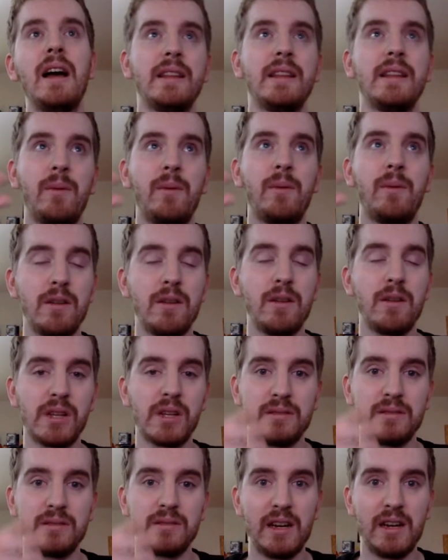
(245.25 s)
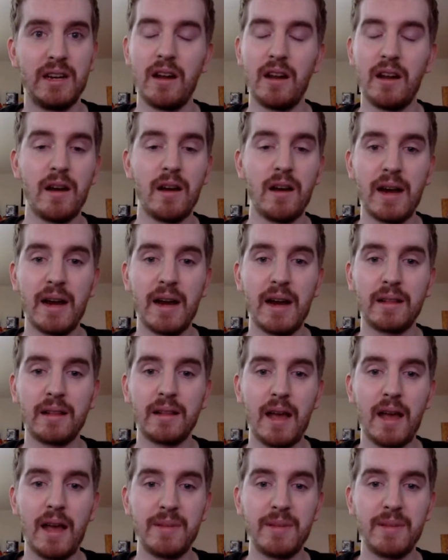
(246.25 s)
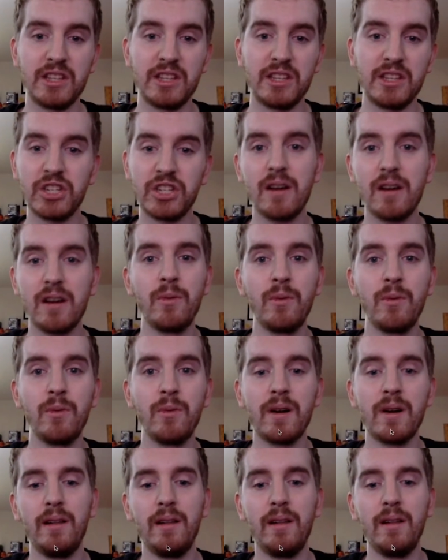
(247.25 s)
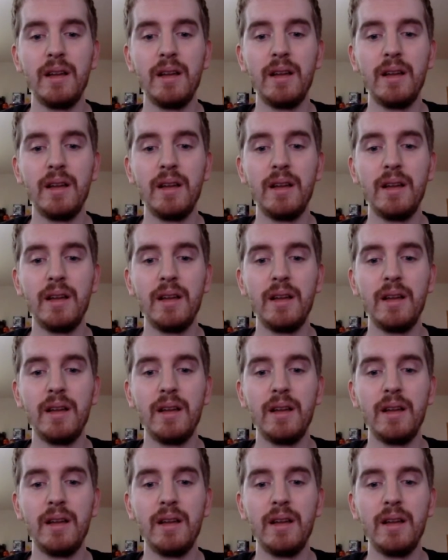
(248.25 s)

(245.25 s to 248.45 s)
That way you can, and it automatically copies the share URL,